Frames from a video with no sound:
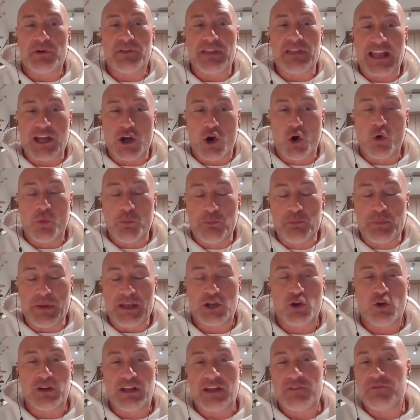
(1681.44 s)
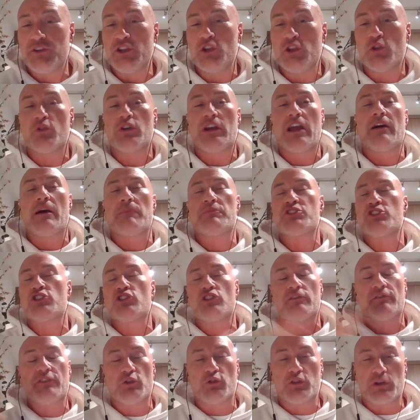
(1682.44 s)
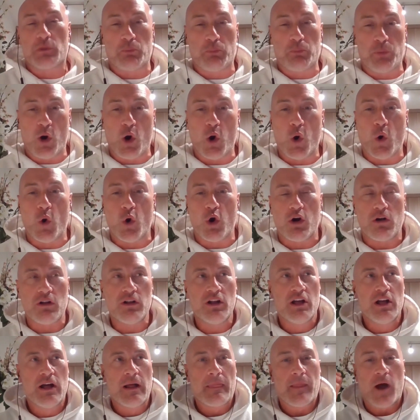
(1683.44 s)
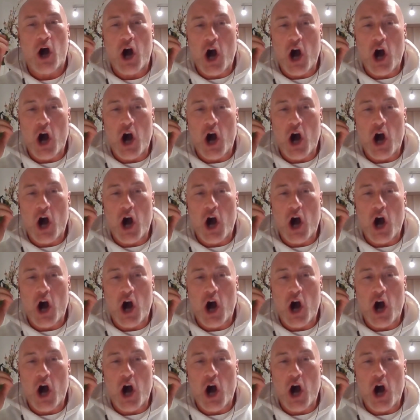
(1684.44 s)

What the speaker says: people that own Bitcoin, I'm sure if you were to poll